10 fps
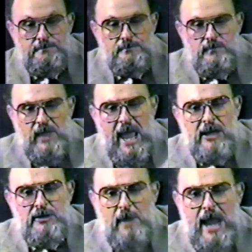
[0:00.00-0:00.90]
The
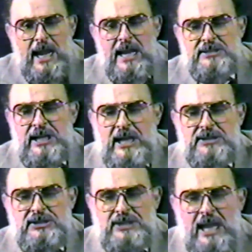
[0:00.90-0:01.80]
indwelling is an
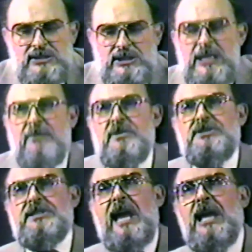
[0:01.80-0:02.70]
extension of the
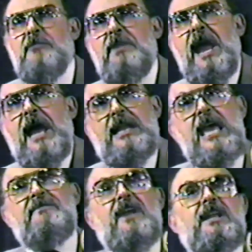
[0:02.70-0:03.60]
second man.
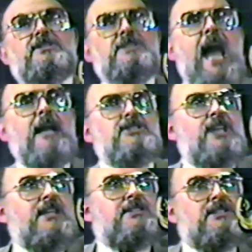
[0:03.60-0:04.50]
If it is not,
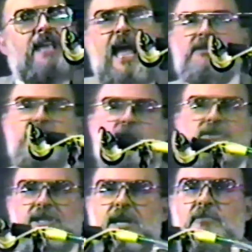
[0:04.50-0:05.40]
Jesus has no
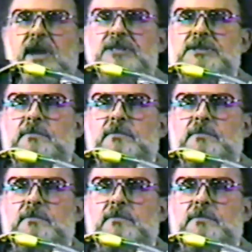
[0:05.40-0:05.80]
generation.